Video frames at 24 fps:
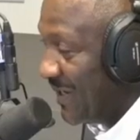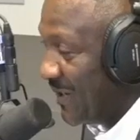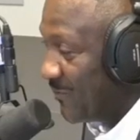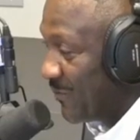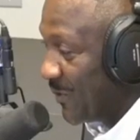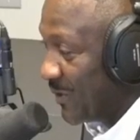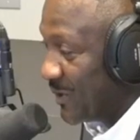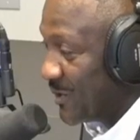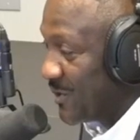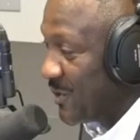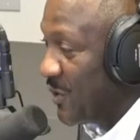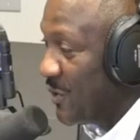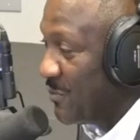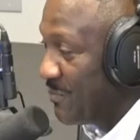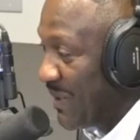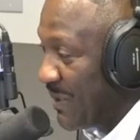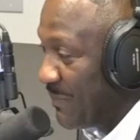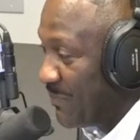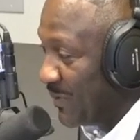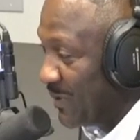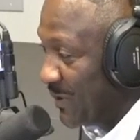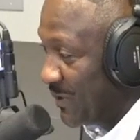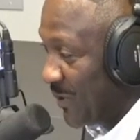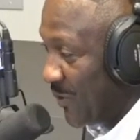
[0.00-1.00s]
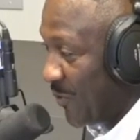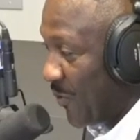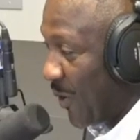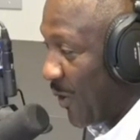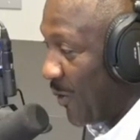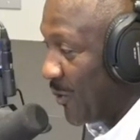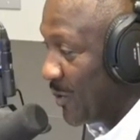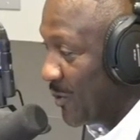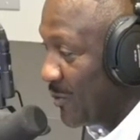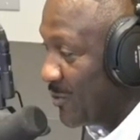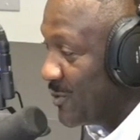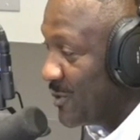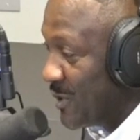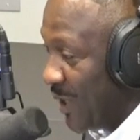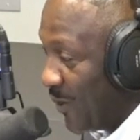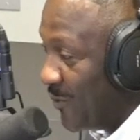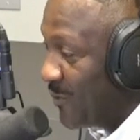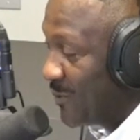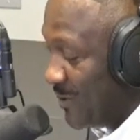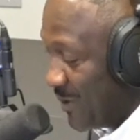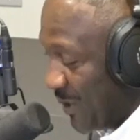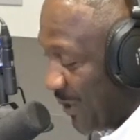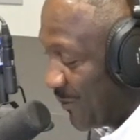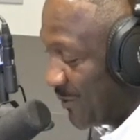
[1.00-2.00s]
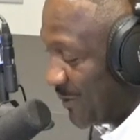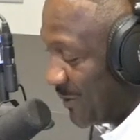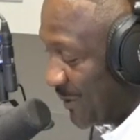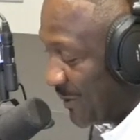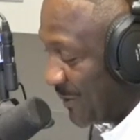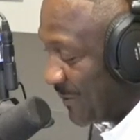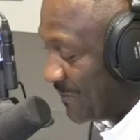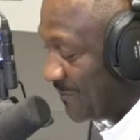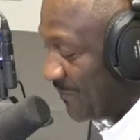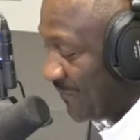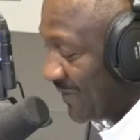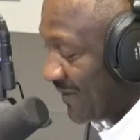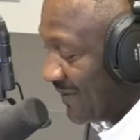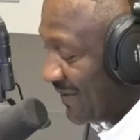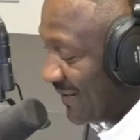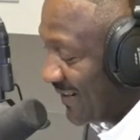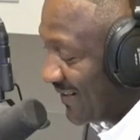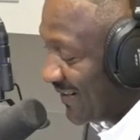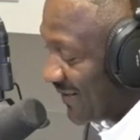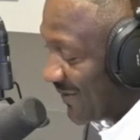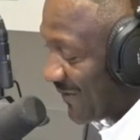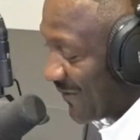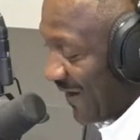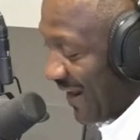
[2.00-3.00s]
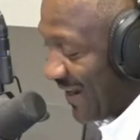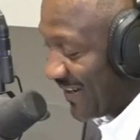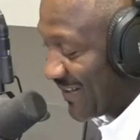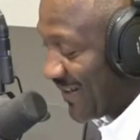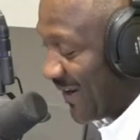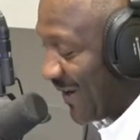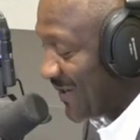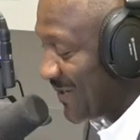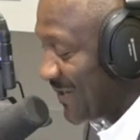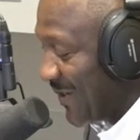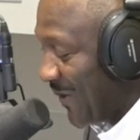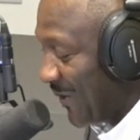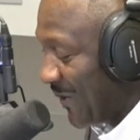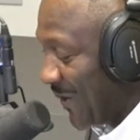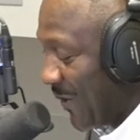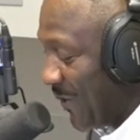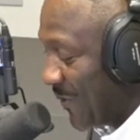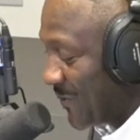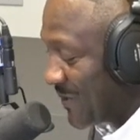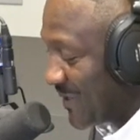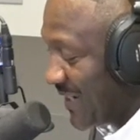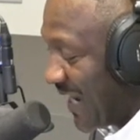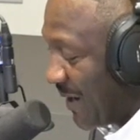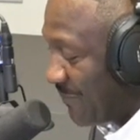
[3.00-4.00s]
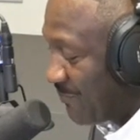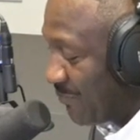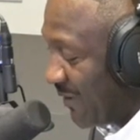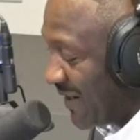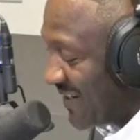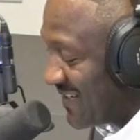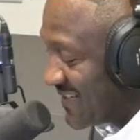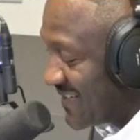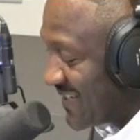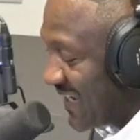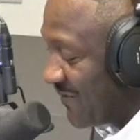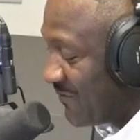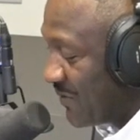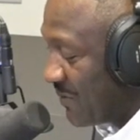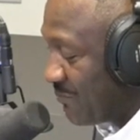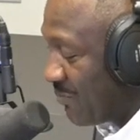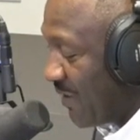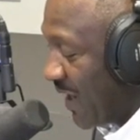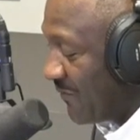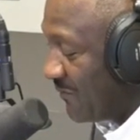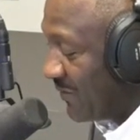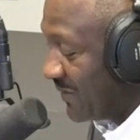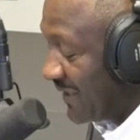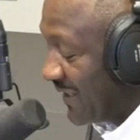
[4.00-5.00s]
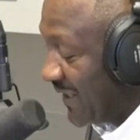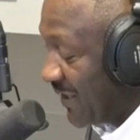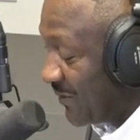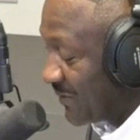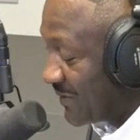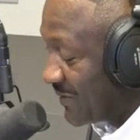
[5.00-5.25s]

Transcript: For the two people in the world who don't know you, Grant Cardone owns and operates 7 privately held